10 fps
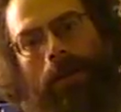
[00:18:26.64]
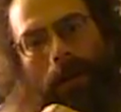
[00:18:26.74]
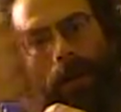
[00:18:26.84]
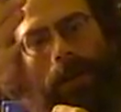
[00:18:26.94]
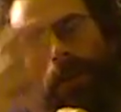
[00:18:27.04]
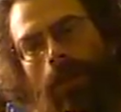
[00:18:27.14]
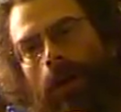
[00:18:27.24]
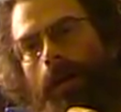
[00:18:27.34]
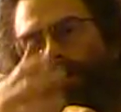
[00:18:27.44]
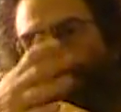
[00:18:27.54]
are going to
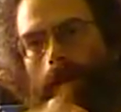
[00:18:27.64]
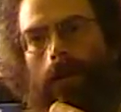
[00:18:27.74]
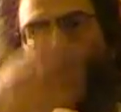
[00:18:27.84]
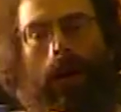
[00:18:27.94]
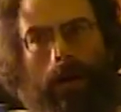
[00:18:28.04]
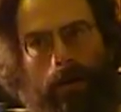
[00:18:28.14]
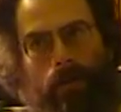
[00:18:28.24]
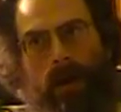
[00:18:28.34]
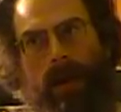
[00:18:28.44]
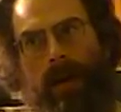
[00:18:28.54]
start with their starting
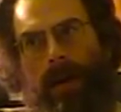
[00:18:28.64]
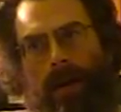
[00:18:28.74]
money.